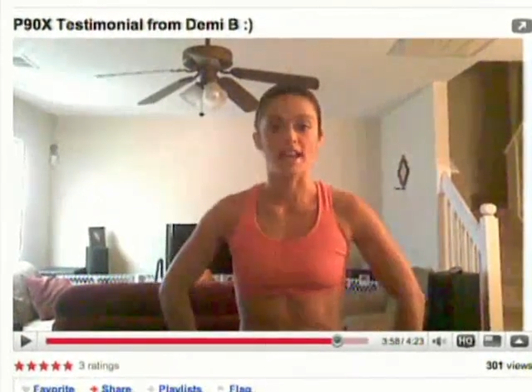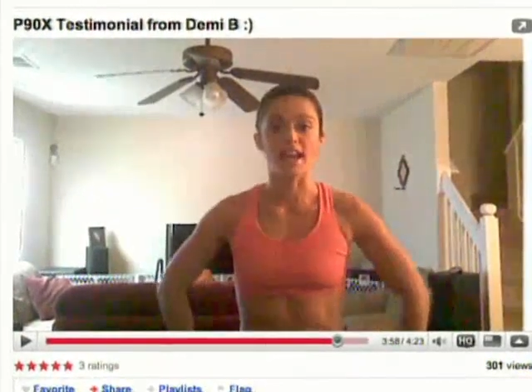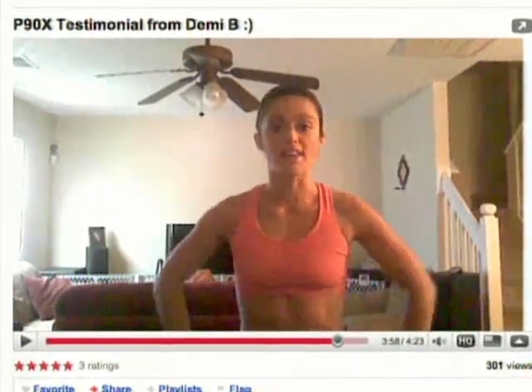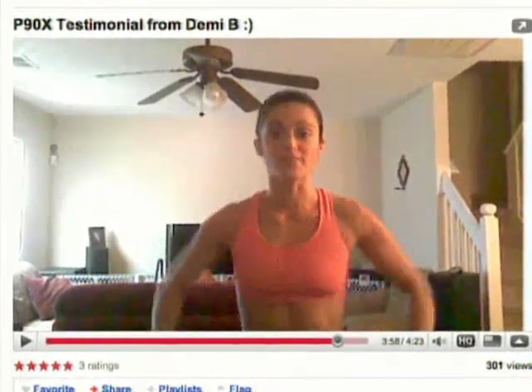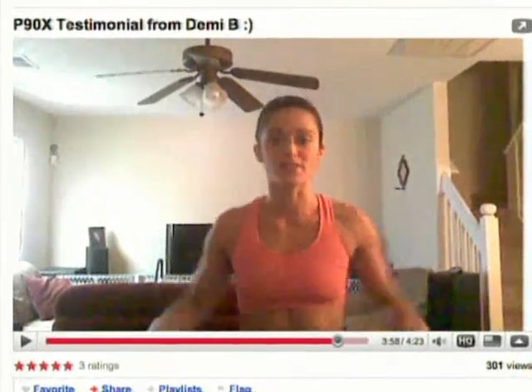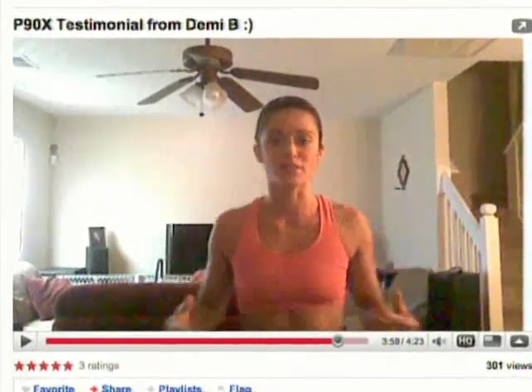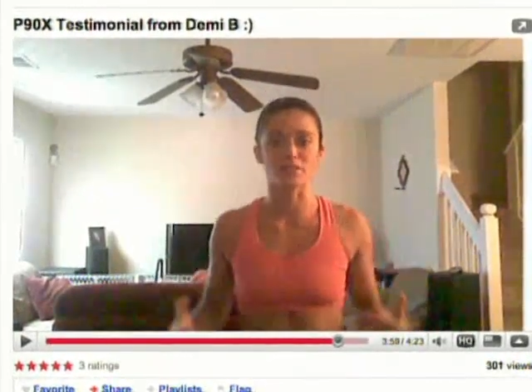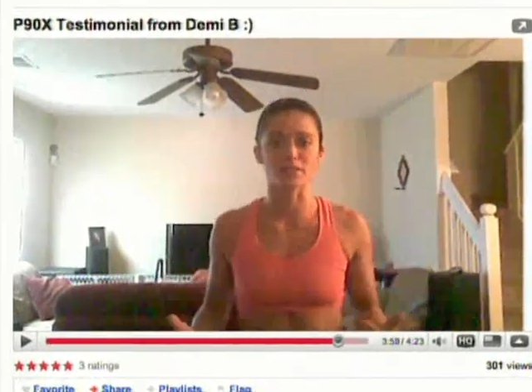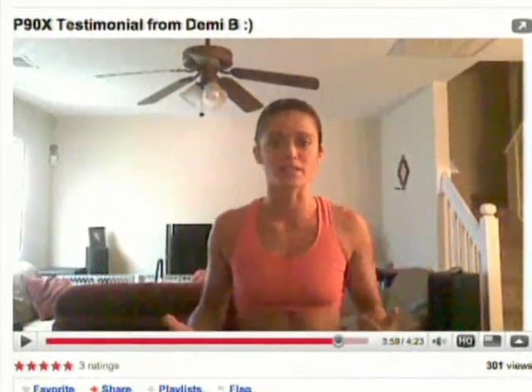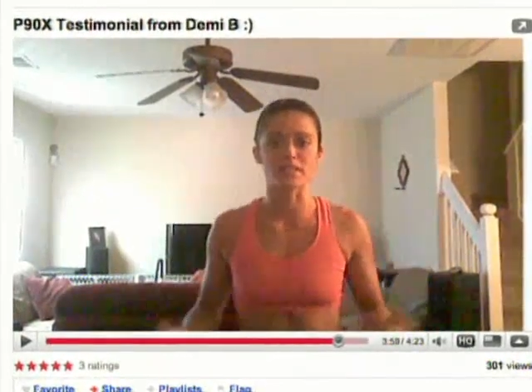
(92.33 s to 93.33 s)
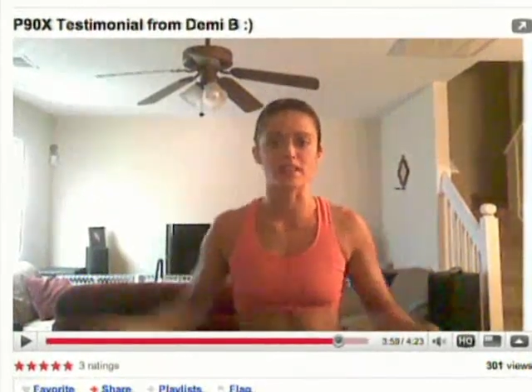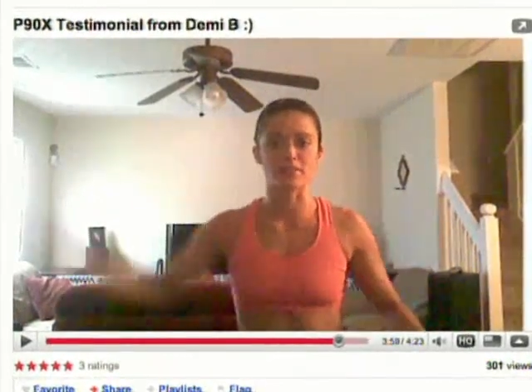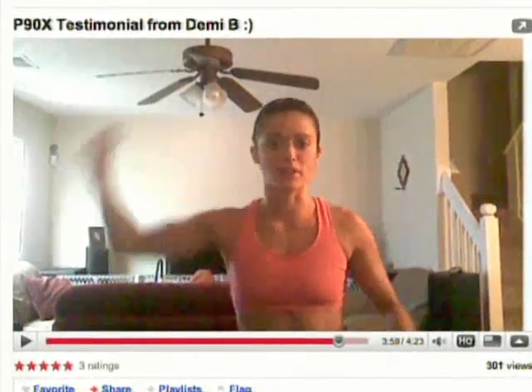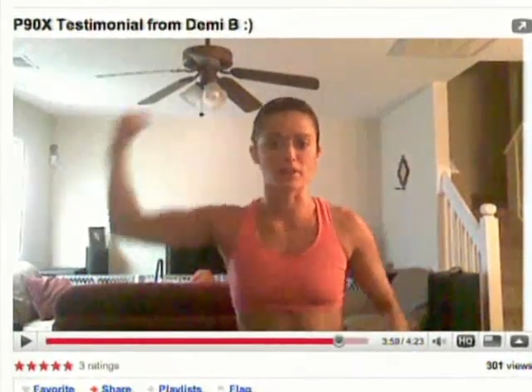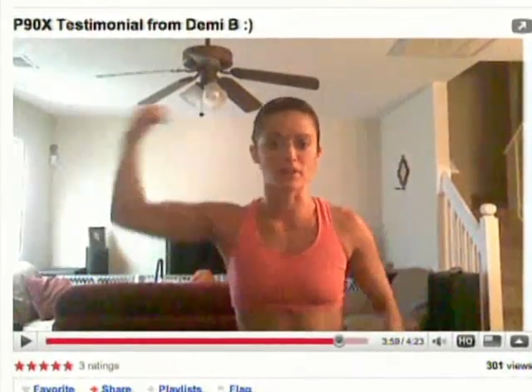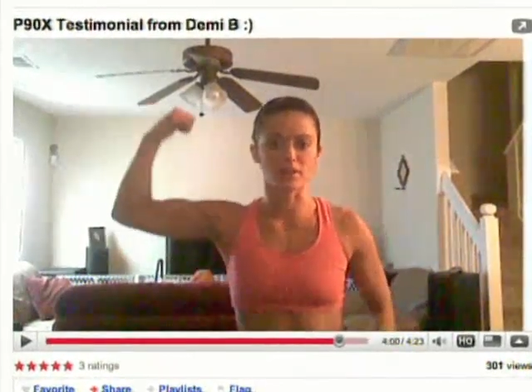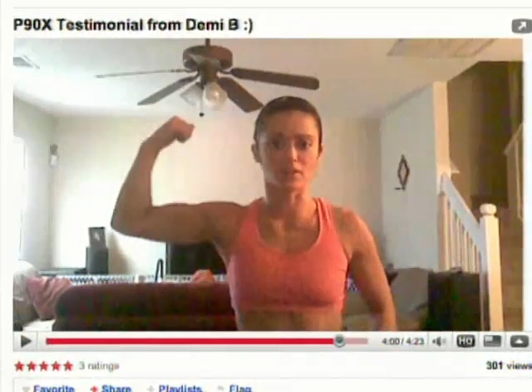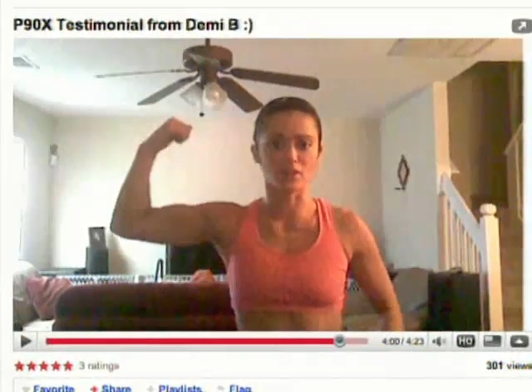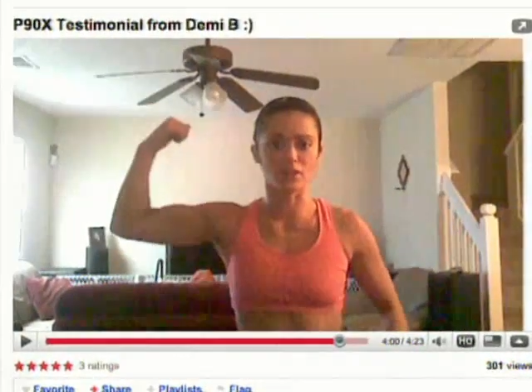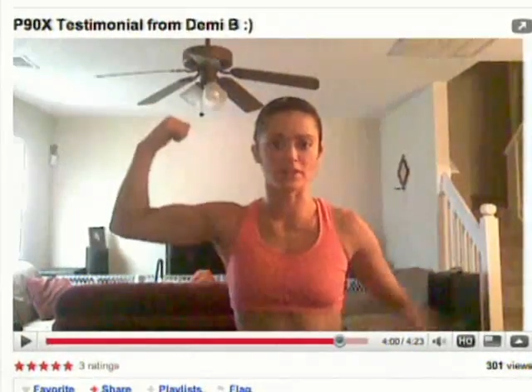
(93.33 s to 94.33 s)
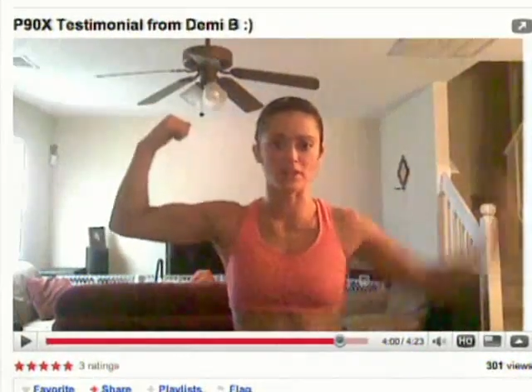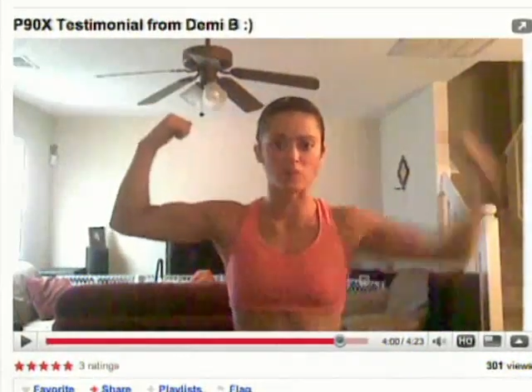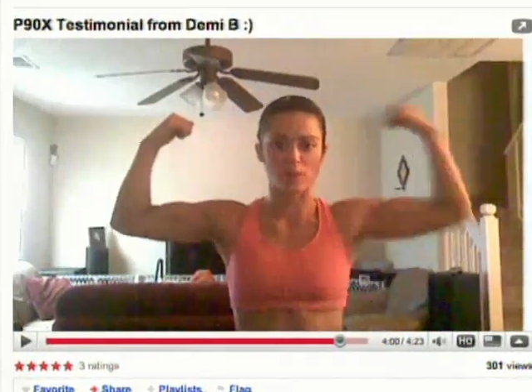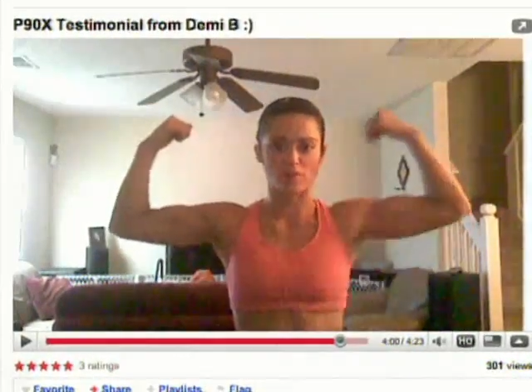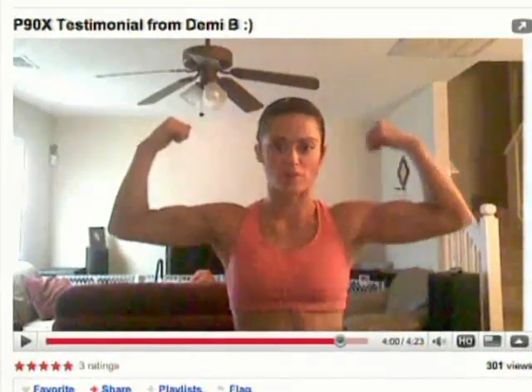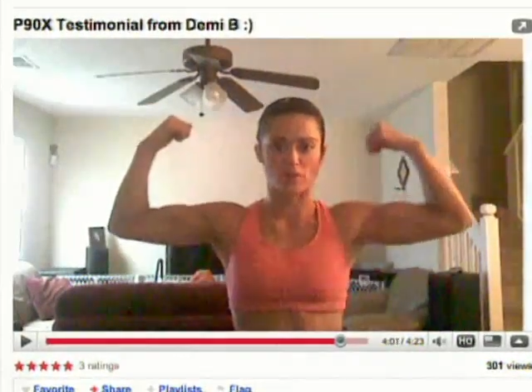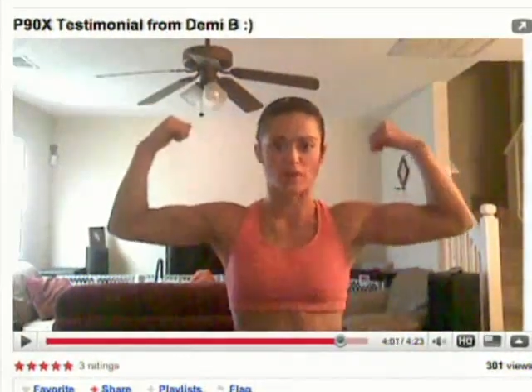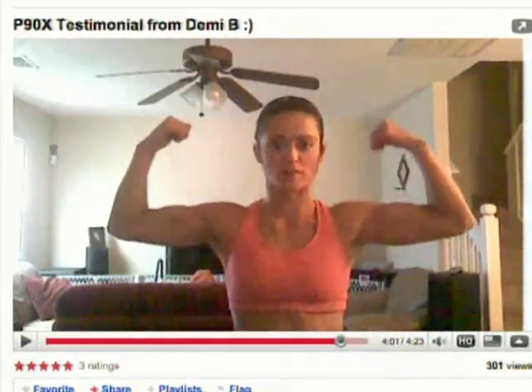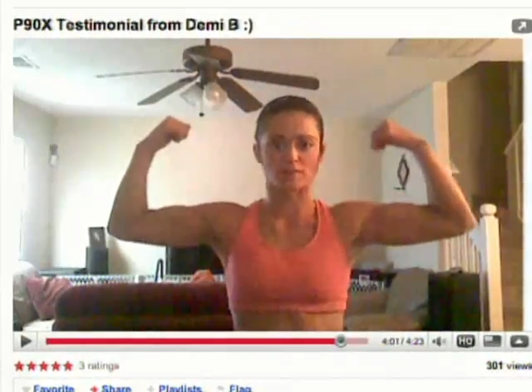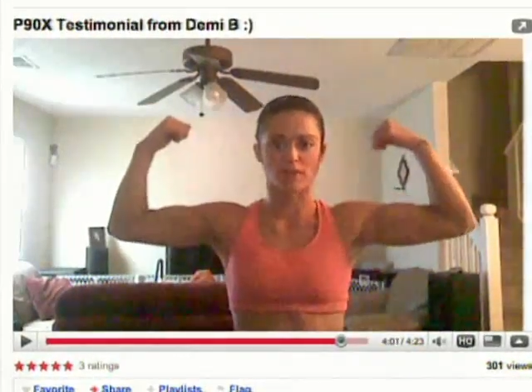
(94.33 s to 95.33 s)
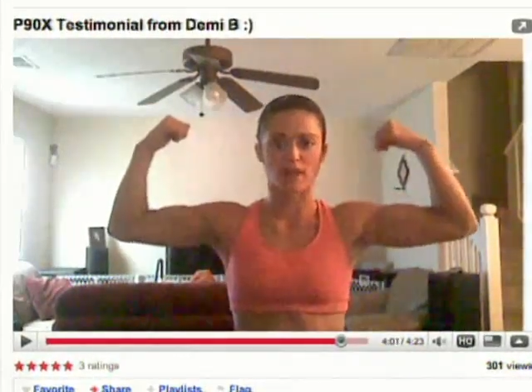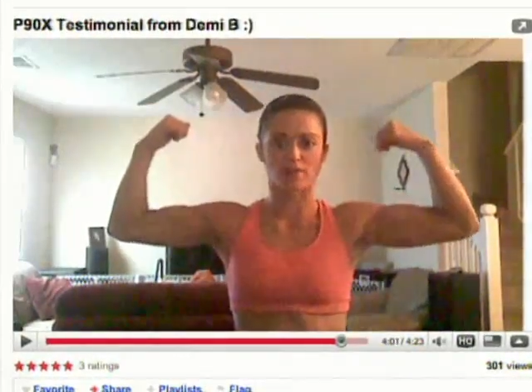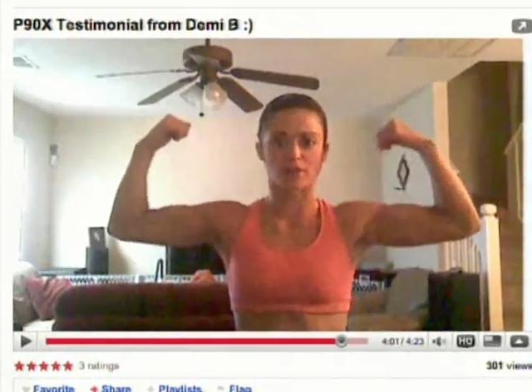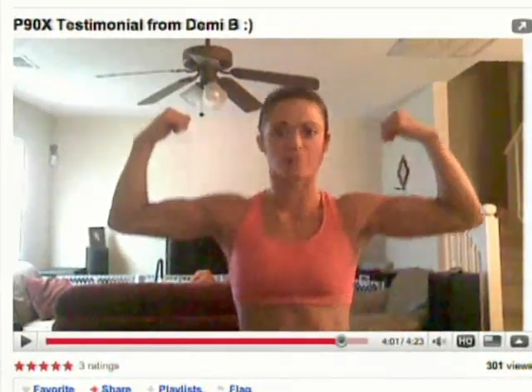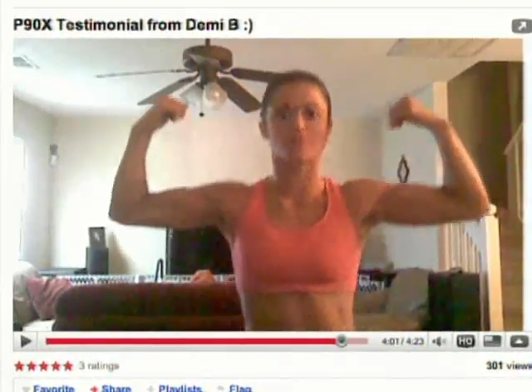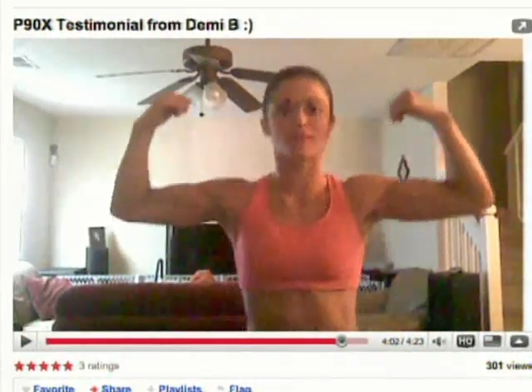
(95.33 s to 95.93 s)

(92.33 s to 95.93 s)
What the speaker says: And I've seriously never looked this way before, ever.